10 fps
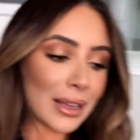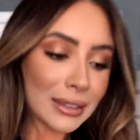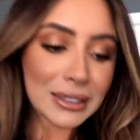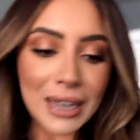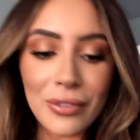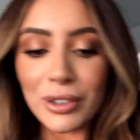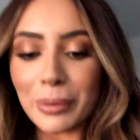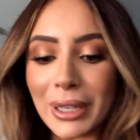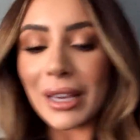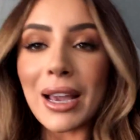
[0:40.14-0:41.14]
it's not for
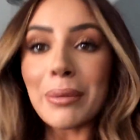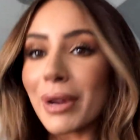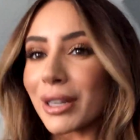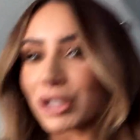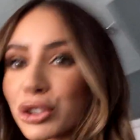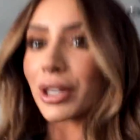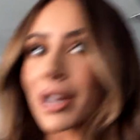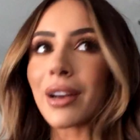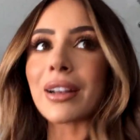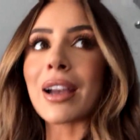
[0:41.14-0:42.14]
me. I'm not a straight
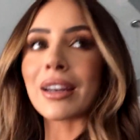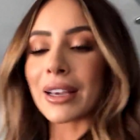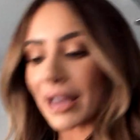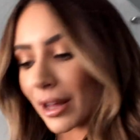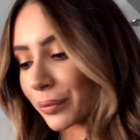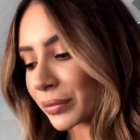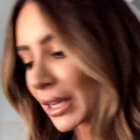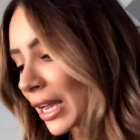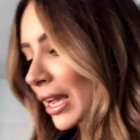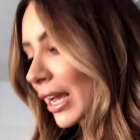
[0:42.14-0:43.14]
hair kind of gal.
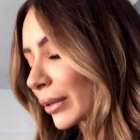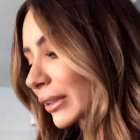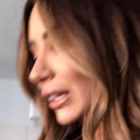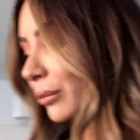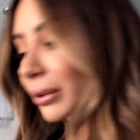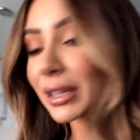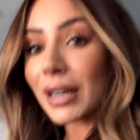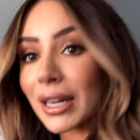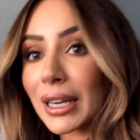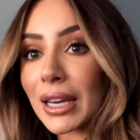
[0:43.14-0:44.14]
Anyways, I really
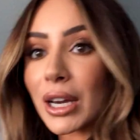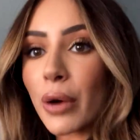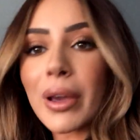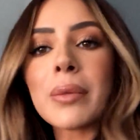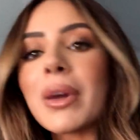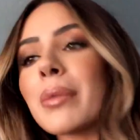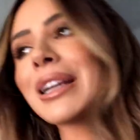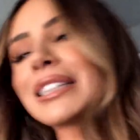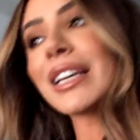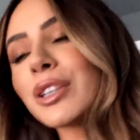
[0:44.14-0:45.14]
gotta get going, but I'm gonna
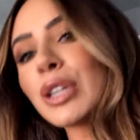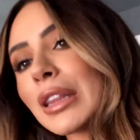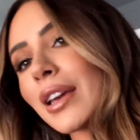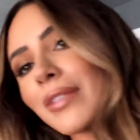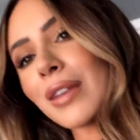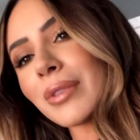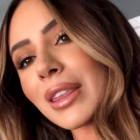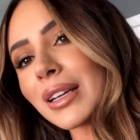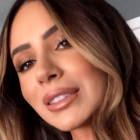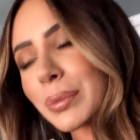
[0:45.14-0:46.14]
take you to the event with
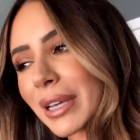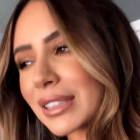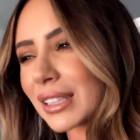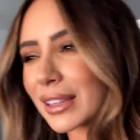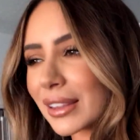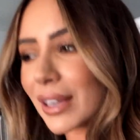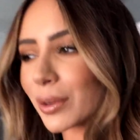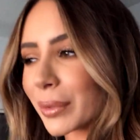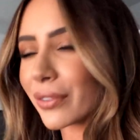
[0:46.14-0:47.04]
us because I think that'll be